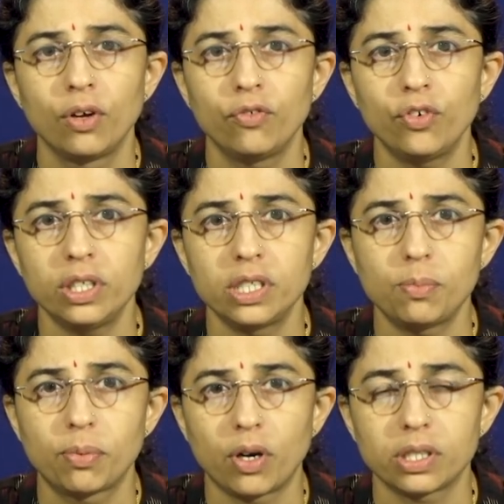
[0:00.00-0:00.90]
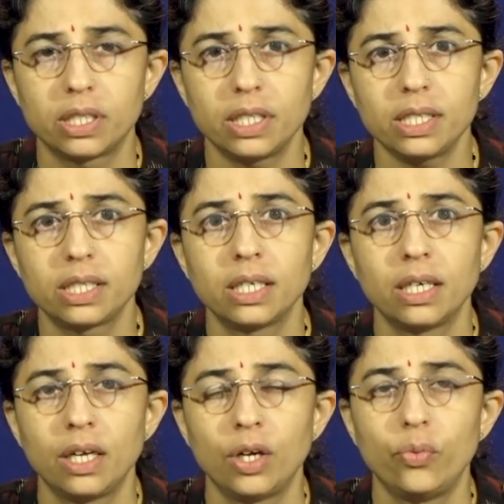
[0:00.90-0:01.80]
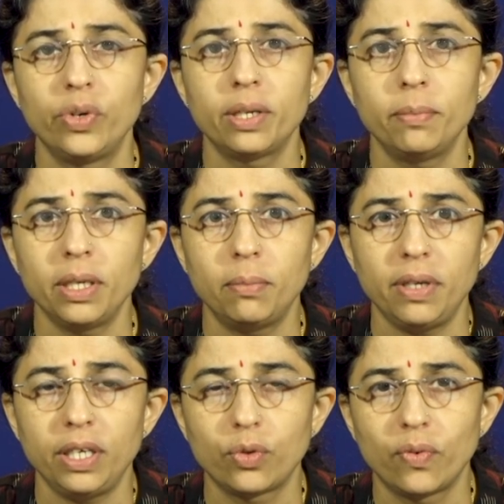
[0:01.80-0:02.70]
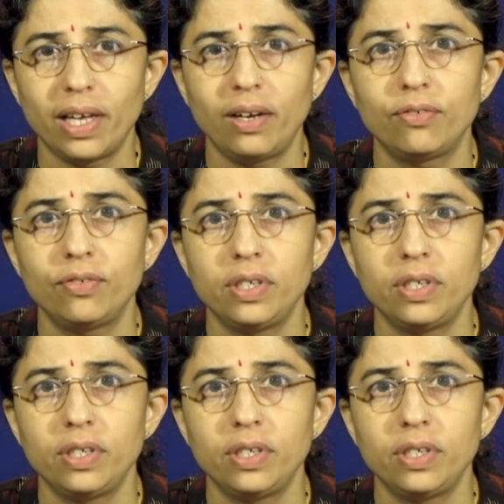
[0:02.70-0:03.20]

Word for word: For this process, vitamin B12